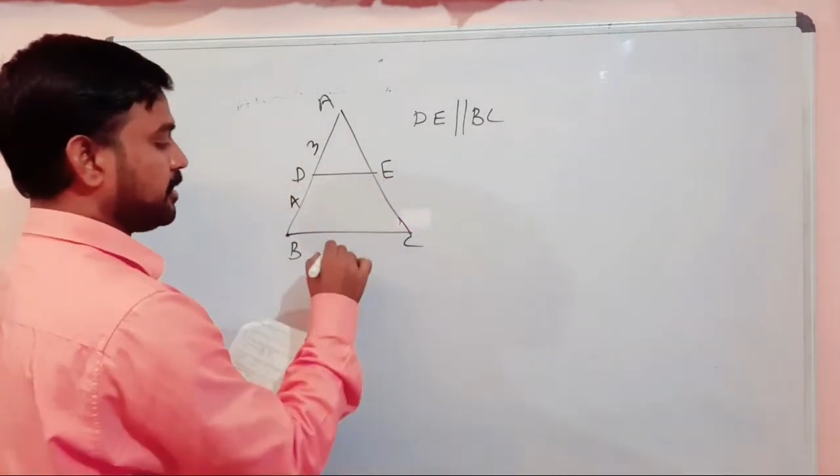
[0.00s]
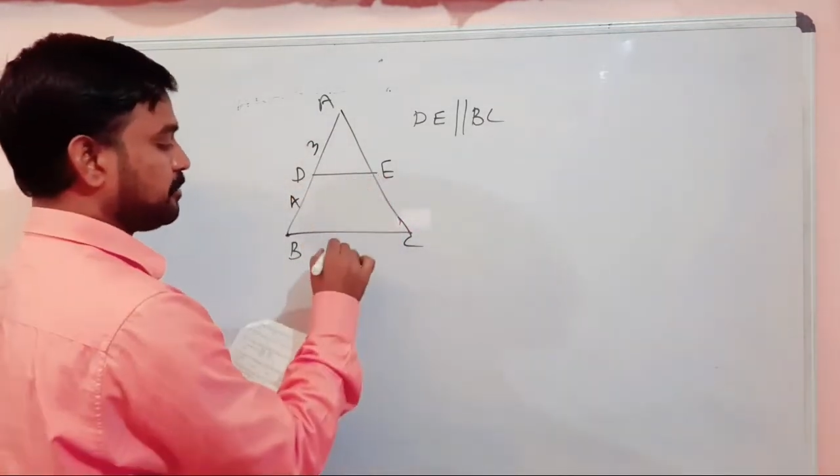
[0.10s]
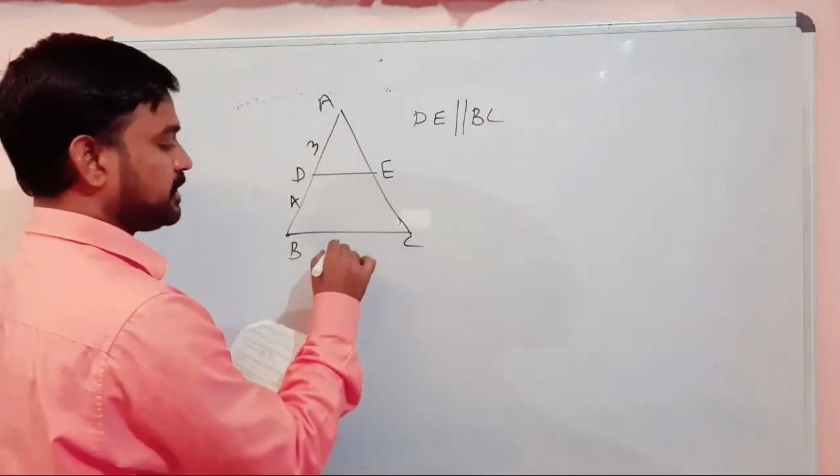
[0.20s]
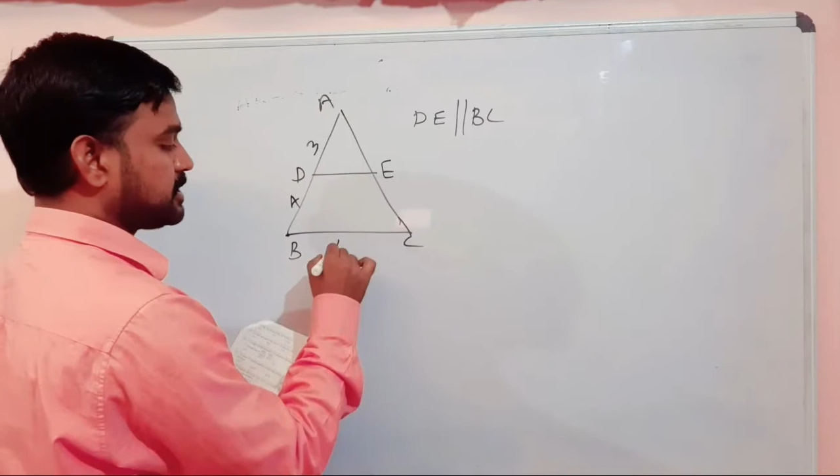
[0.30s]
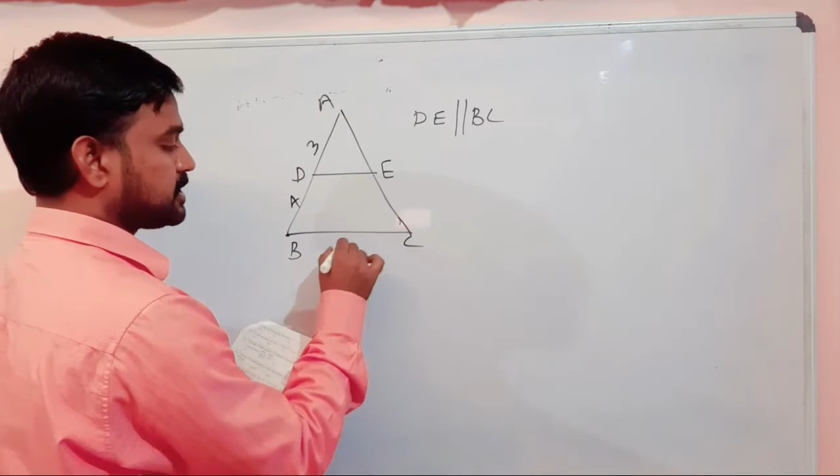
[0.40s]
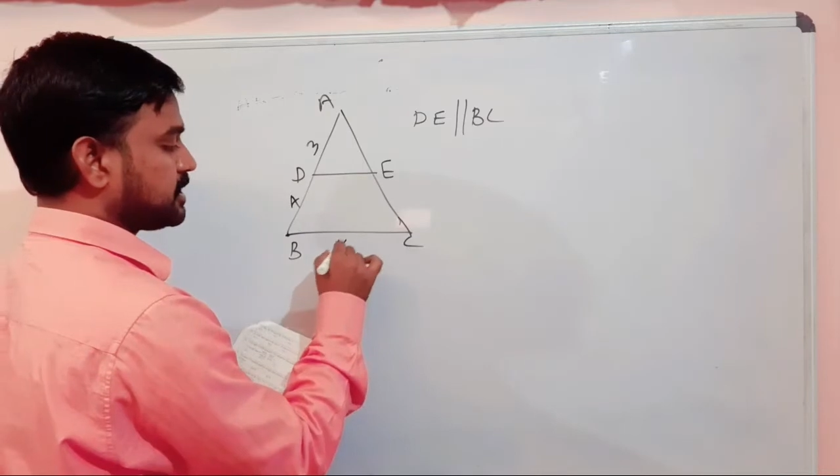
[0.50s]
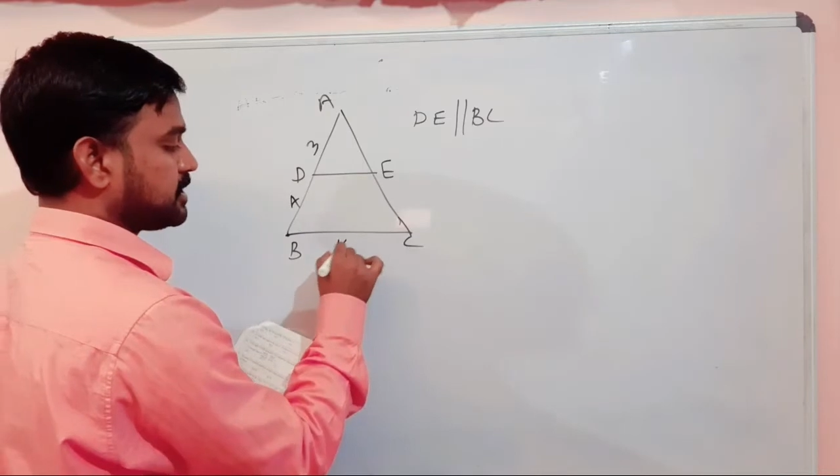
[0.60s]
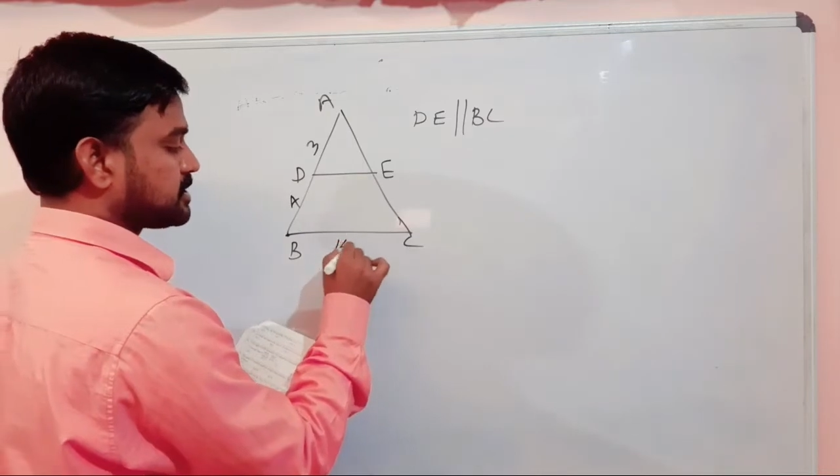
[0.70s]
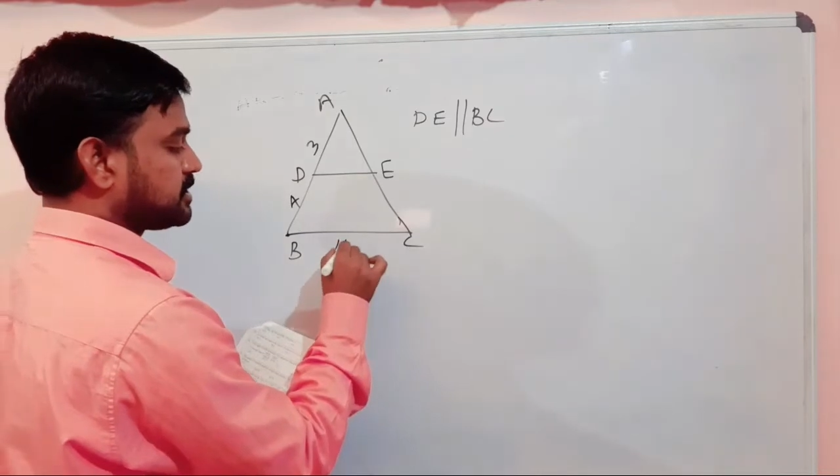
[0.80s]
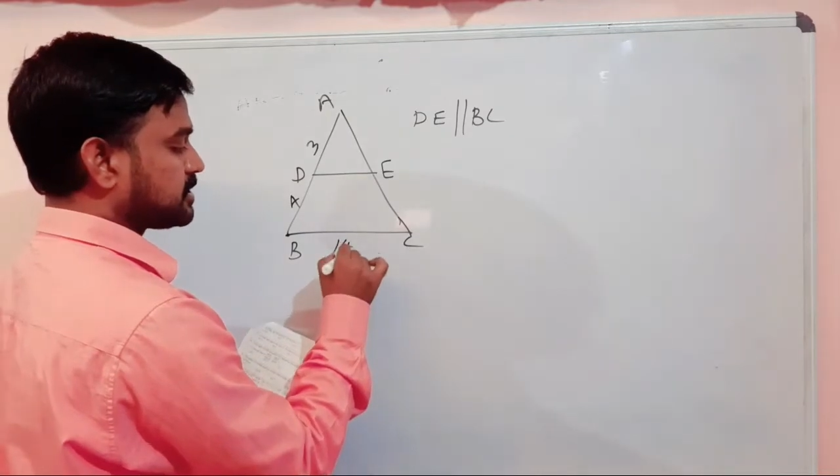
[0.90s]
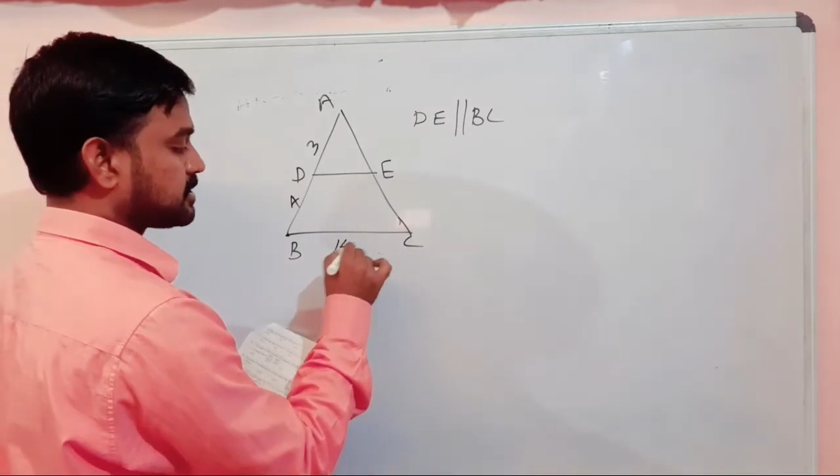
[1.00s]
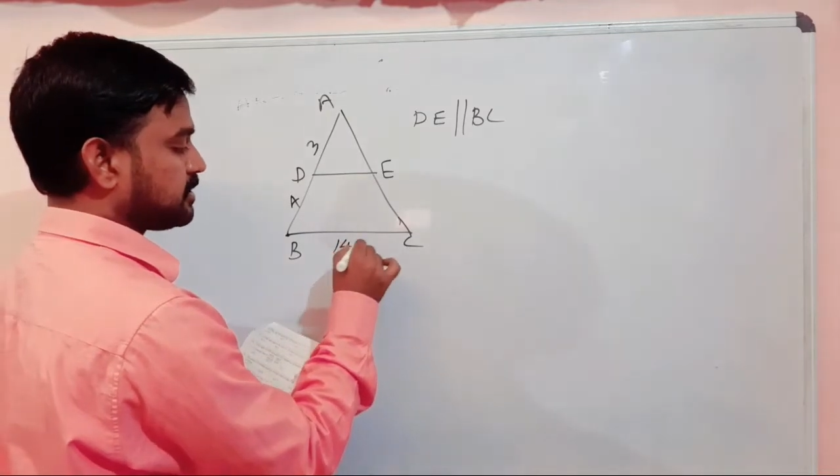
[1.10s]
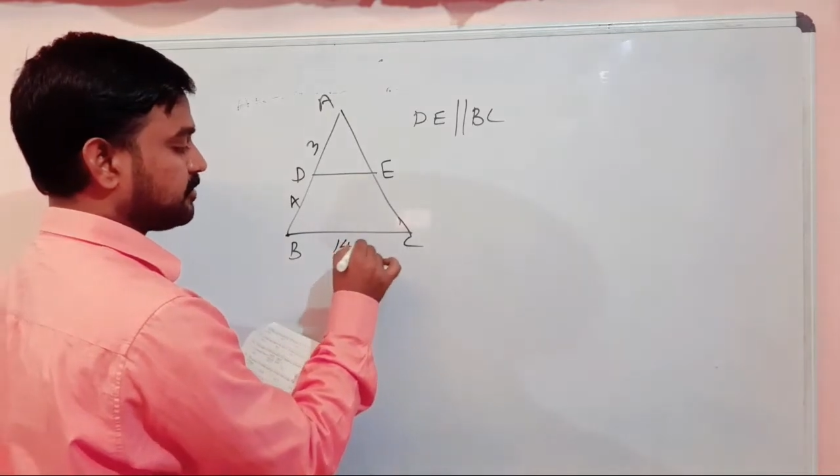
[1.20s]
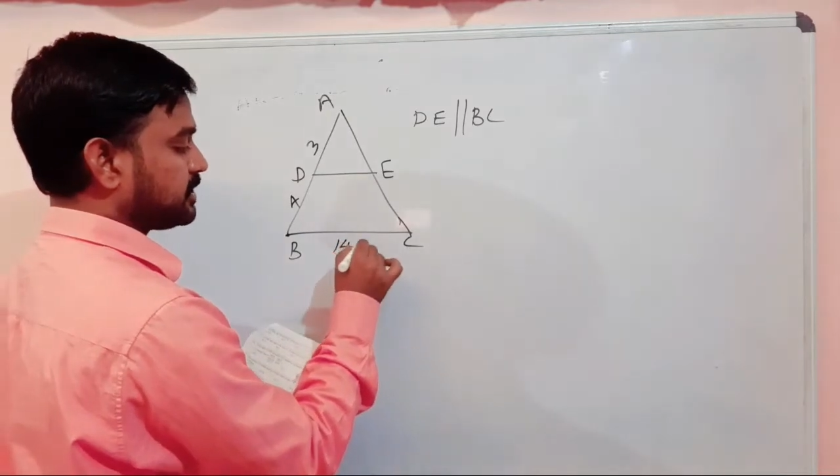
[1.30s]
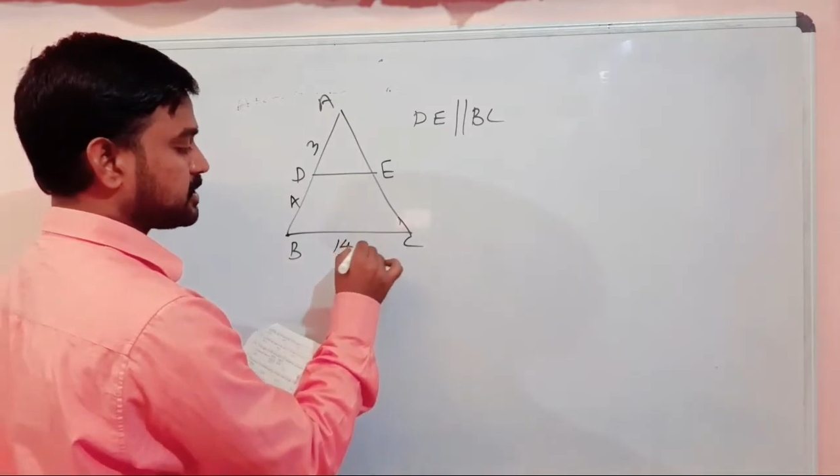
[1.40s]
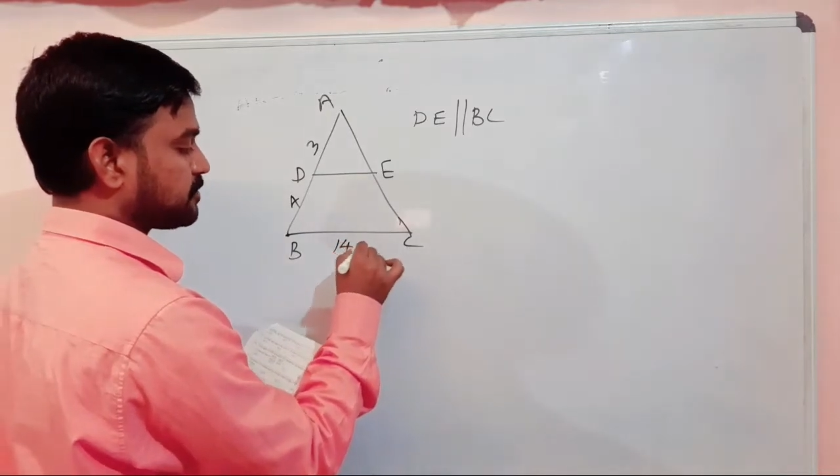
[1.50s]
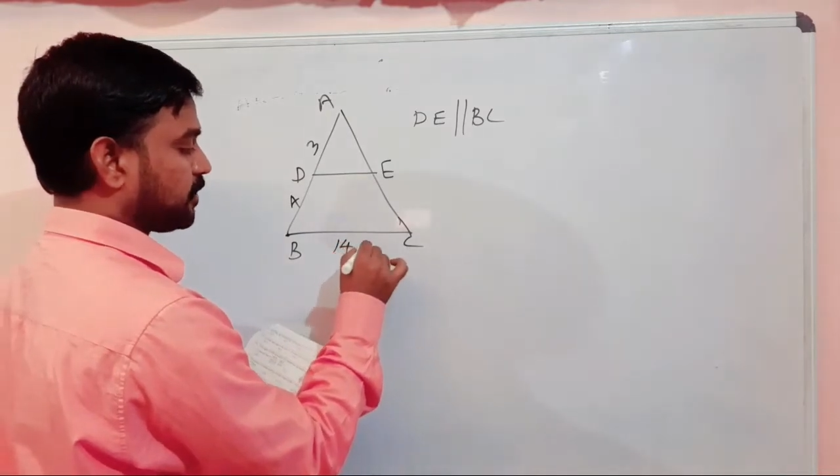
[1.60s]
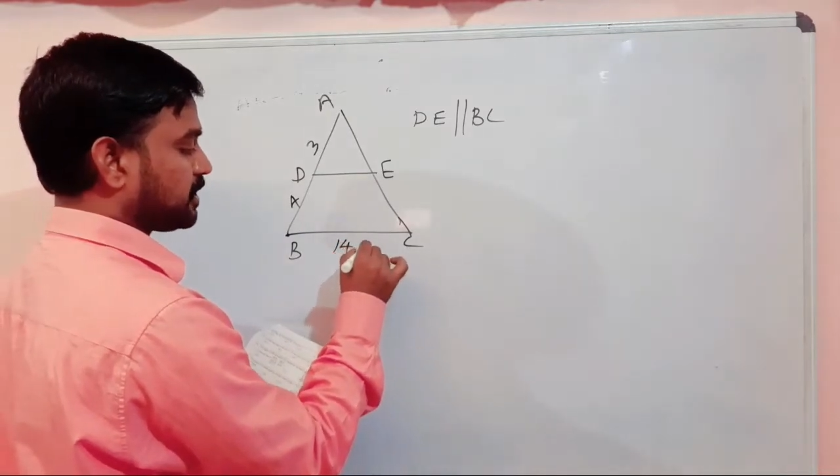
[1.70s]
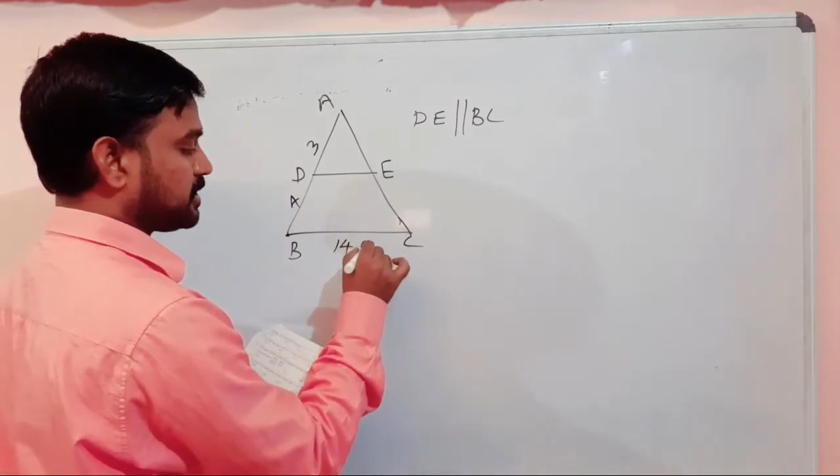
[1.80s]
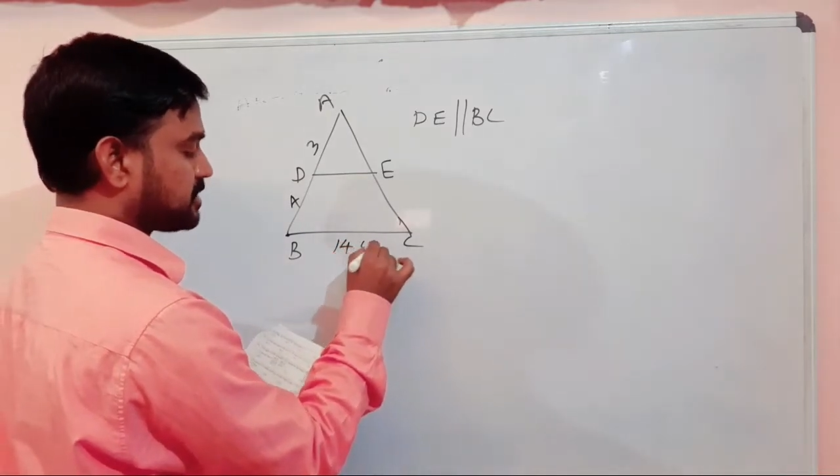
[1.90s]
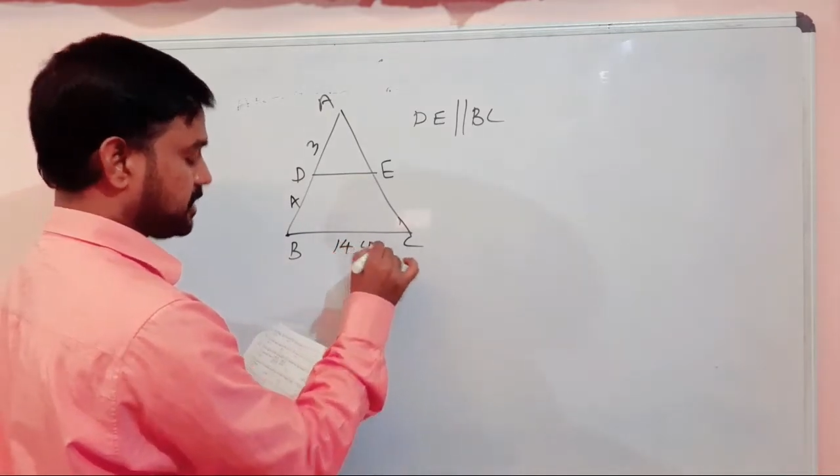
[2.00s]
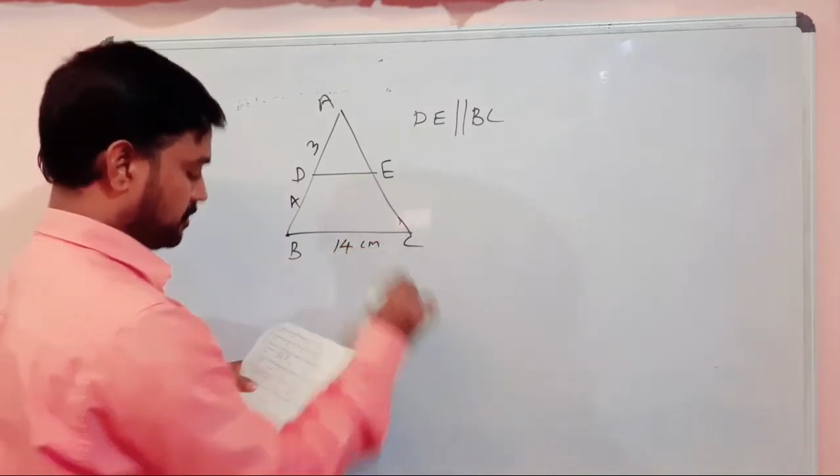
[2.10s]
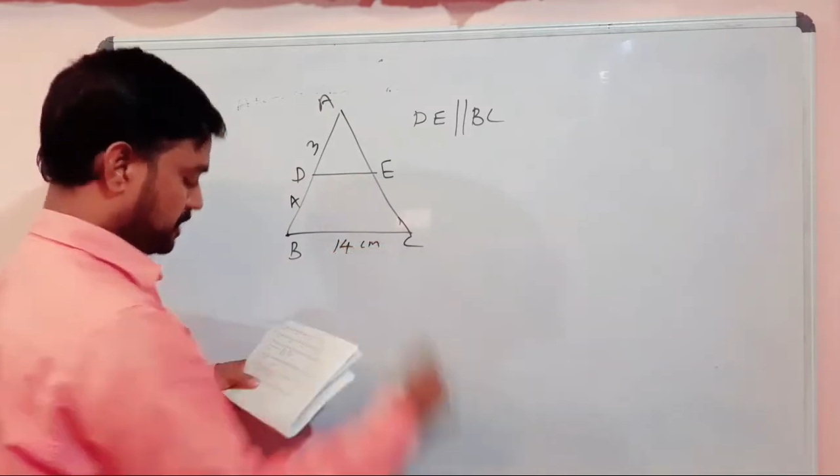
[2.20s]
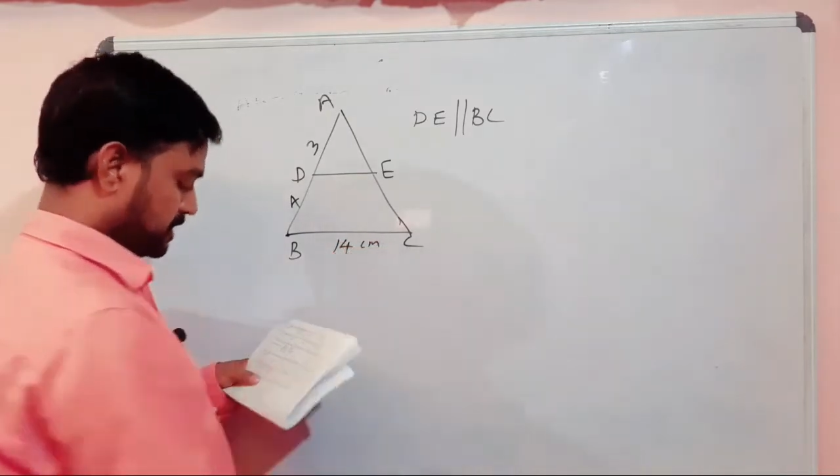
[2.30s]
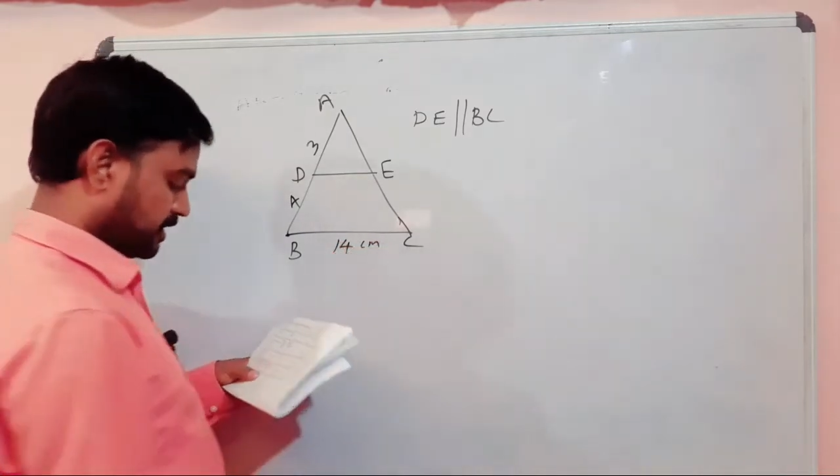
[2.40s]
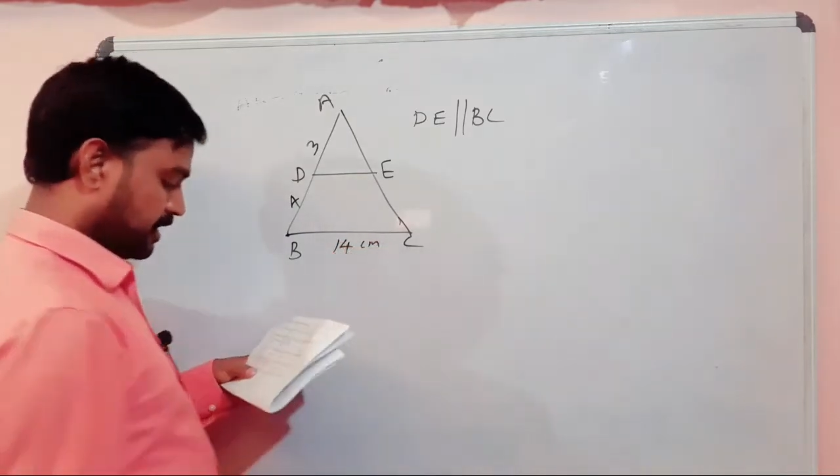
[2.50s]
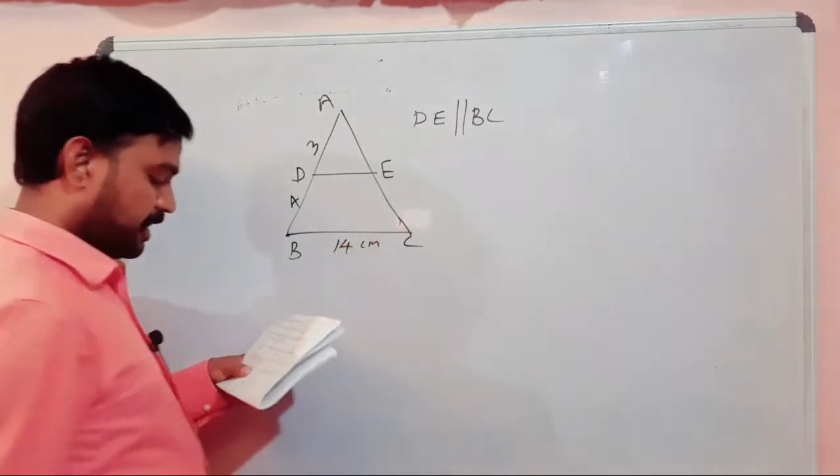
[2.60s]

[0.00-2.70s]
BC is this, which is 14 centimeter.